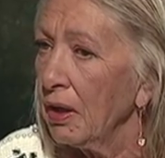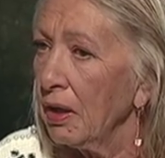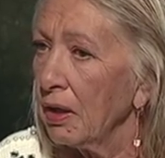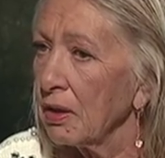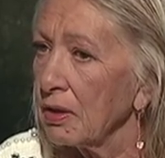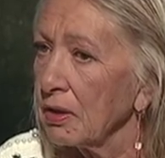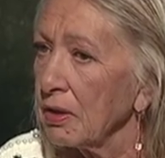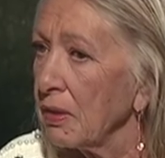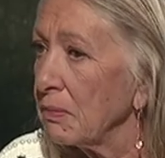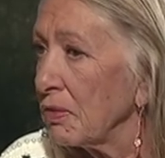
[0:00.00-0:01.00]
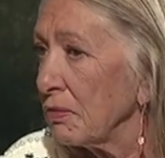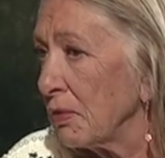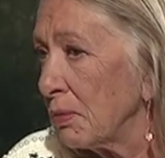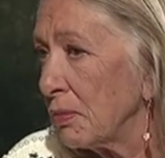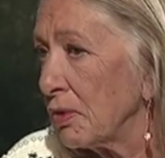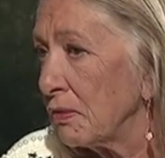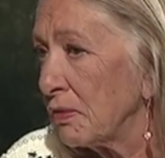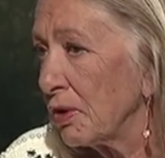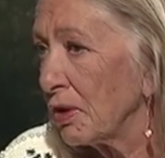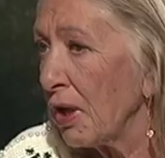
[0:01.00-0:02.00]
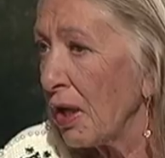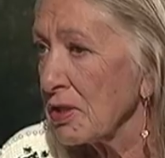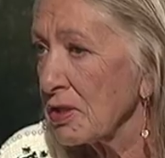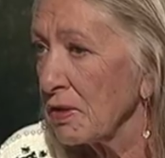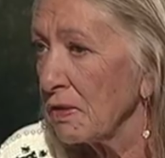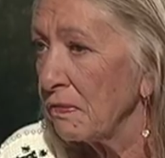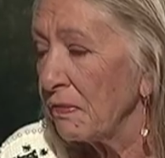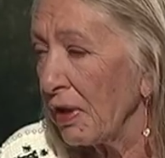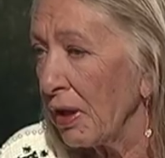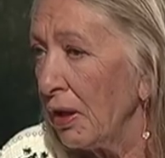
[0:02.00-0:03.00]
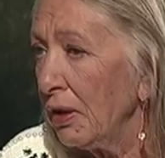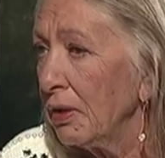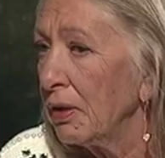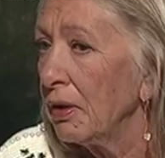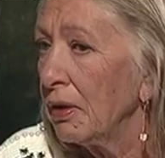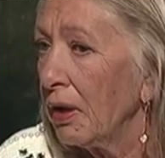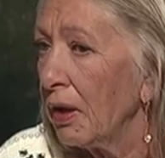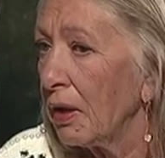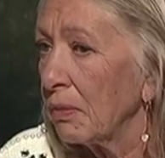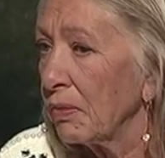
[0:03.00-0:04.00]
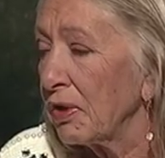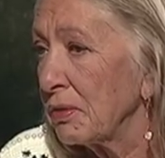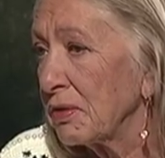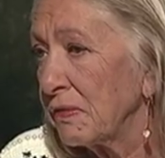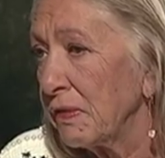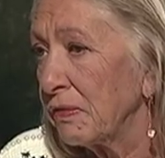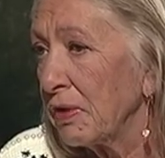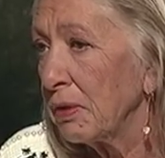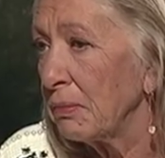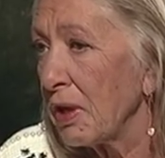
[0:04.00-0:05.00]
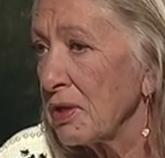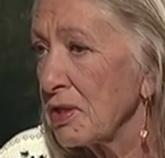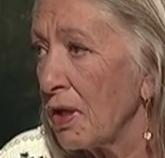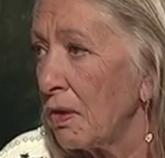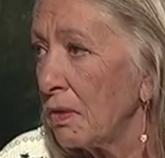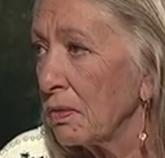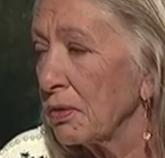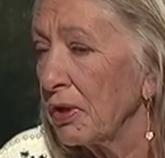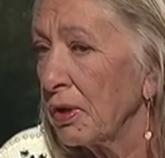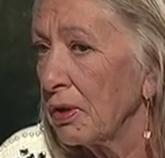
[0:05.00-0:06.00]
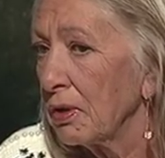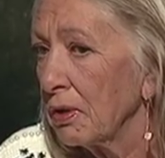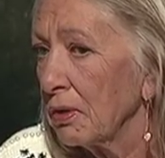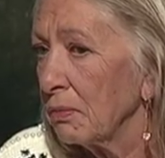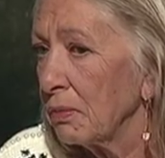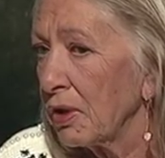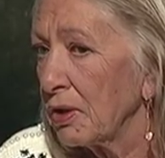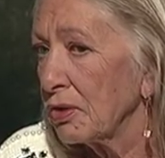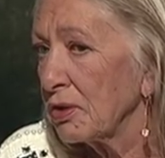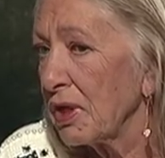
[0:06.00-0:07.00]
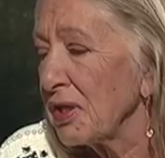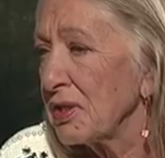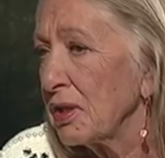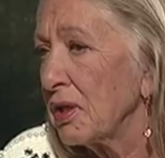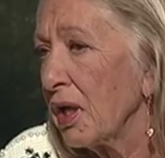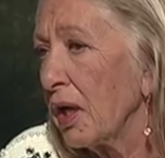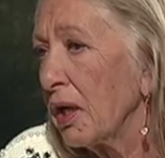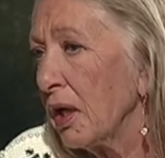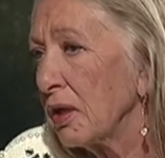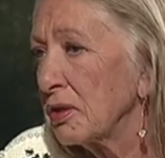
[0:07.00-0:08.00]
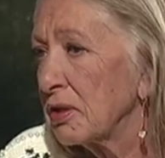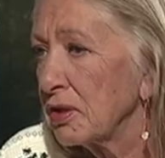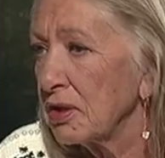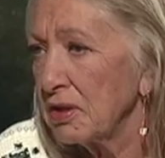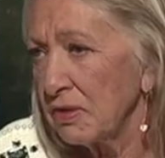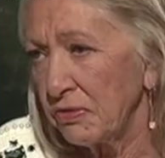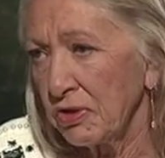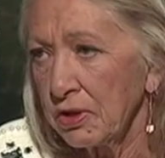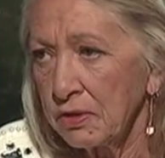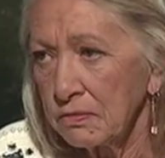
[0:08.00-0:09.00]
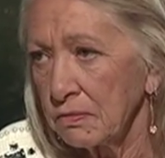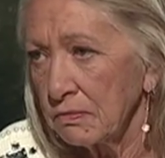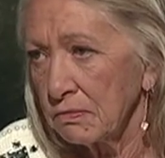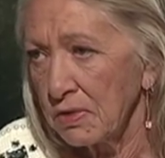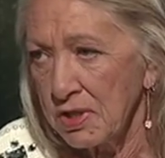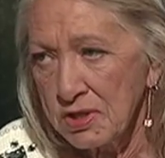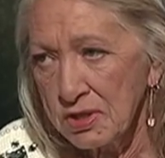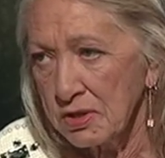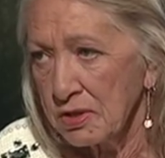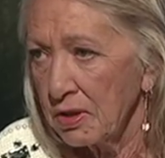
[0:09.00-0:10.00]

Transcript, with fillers: And then they m removed her last little fella um, when he was fifteen months old because they said they had significant risks.